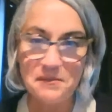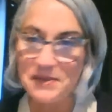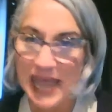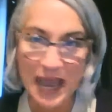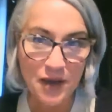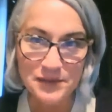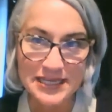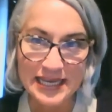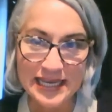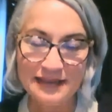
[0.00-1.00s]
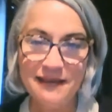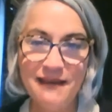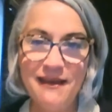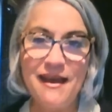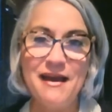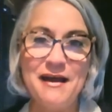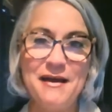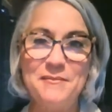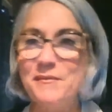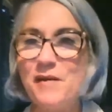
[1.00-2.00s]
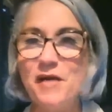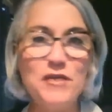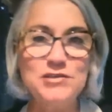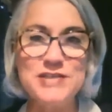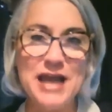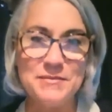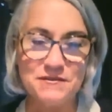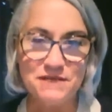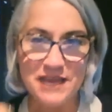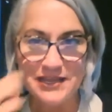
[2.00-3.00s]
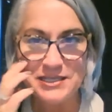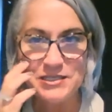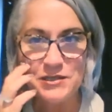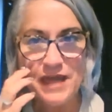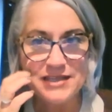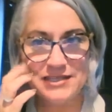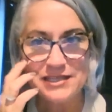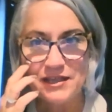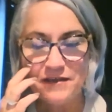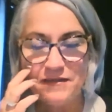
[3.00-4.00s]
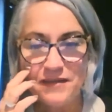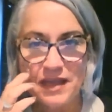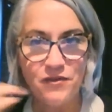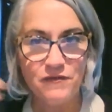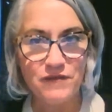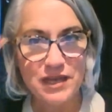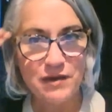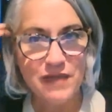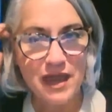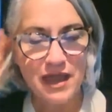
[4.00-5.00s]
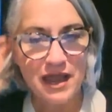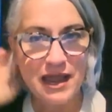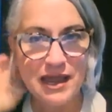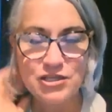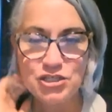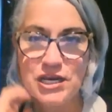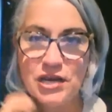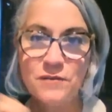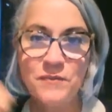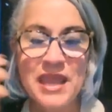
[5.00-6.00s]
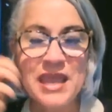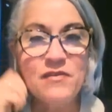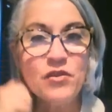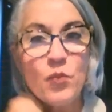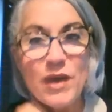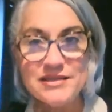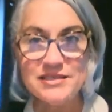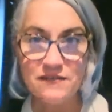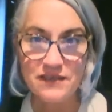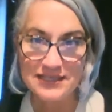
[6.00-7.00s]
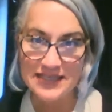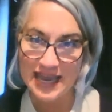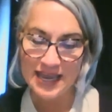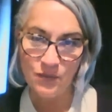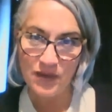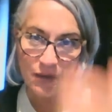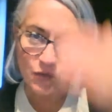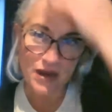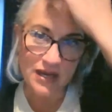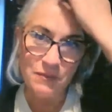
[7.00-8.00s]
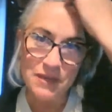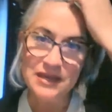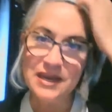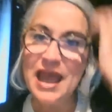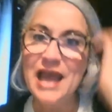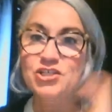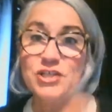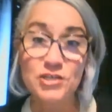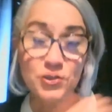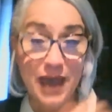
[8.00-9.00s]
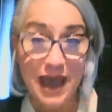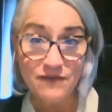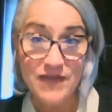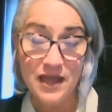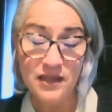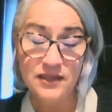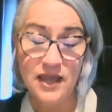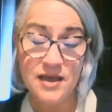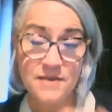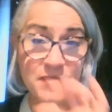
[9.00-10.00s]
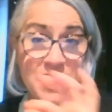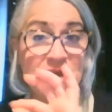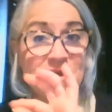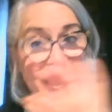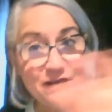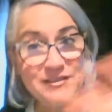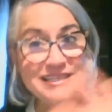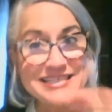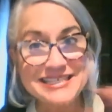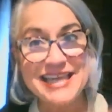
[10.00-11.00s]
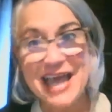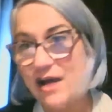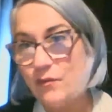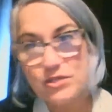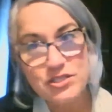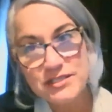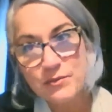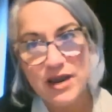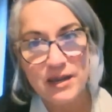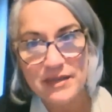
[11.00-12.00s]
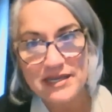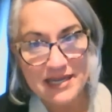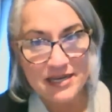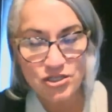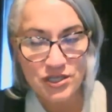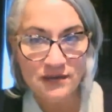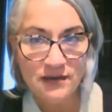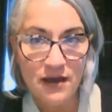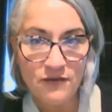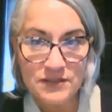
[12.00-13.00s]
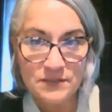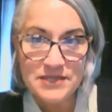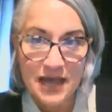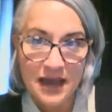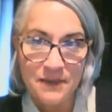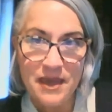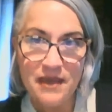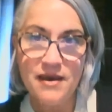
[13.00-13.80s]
counting, those types of things. And so that's in the other video that I had shared. The rest of the day and what I would recommend, and I actually do have that kind of listed out, but just some recommendation of some time